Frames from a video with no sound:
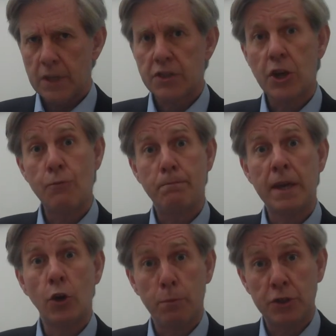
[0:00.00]
So
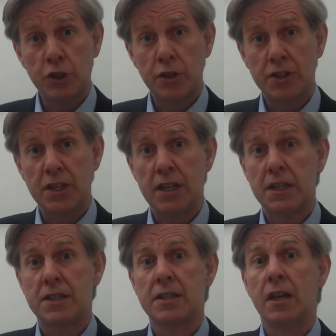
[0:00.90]
big
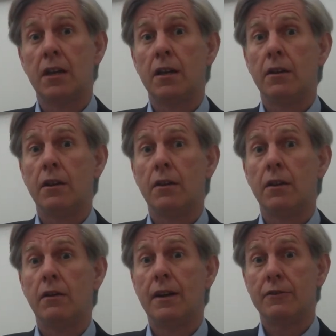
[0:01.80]
opportunities,
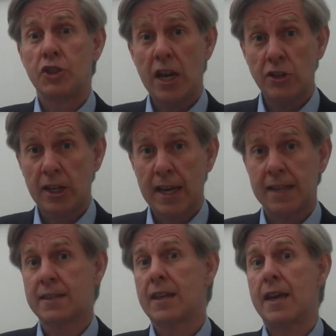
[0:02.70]
changing
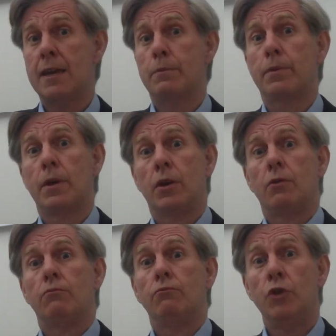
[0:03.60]
landscape,
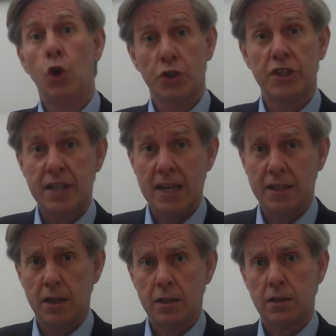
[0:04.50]
not a
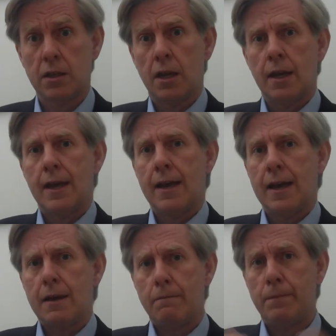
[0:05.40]
desert,
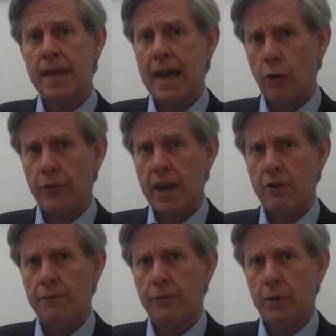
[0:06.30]
be out
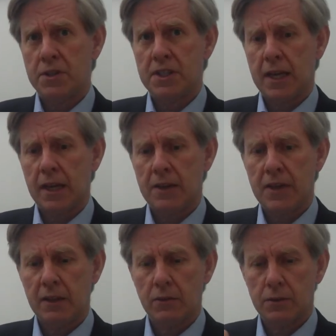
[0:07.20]
there influencing. And I
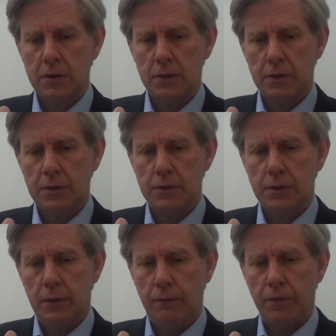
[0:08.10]
think
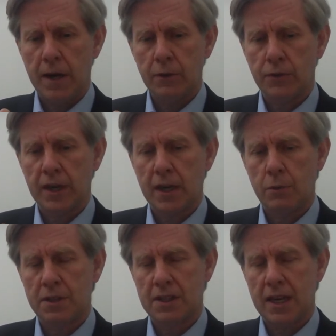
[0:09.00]
the final thing
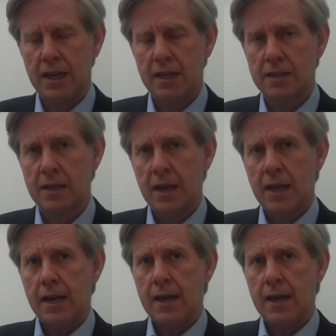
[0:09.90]
I would say is